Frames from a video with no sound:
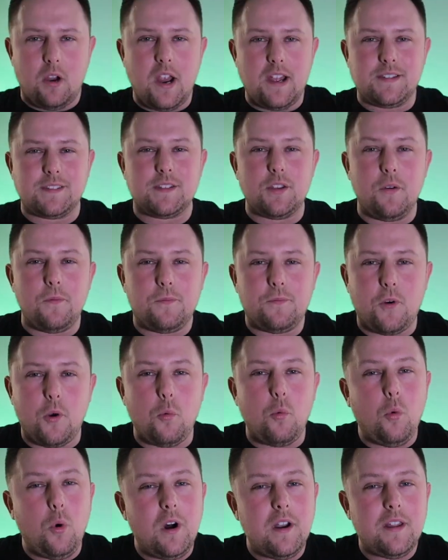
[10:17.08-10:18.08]
All right, so for
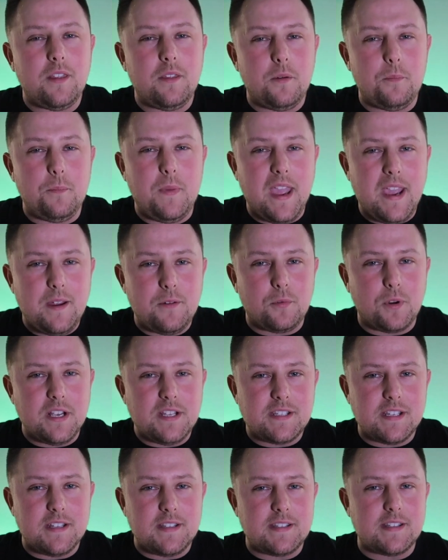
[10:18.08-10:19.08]
one of the main
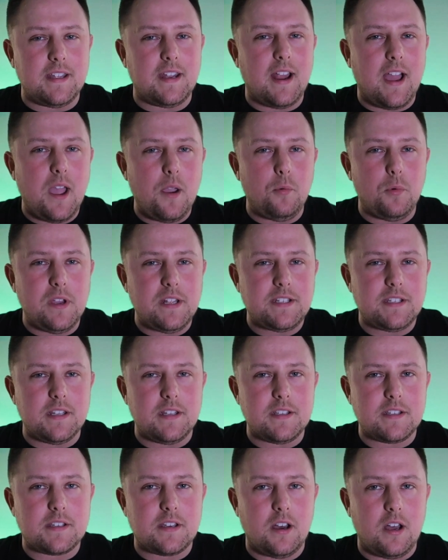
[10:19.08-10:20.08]
reasons that I went to
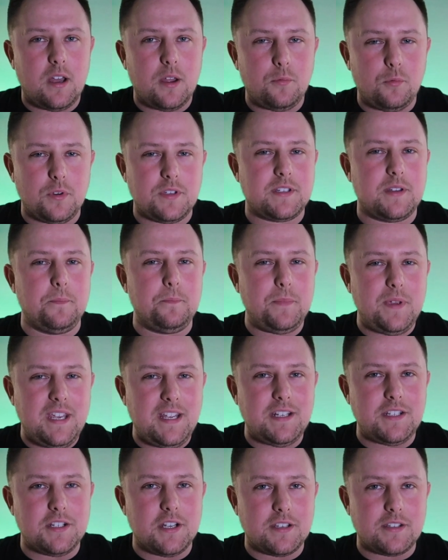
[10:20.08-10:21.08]
this con was to
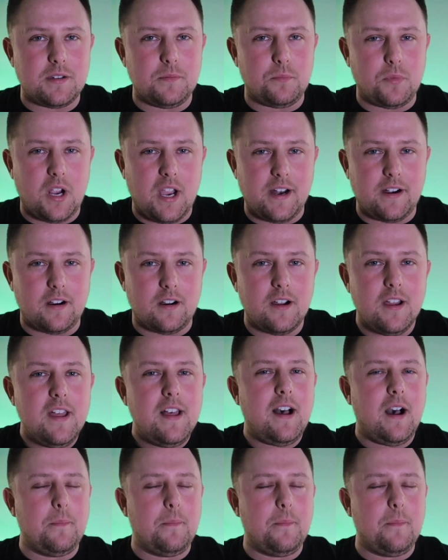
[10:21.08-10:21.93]
meet Justin Briner.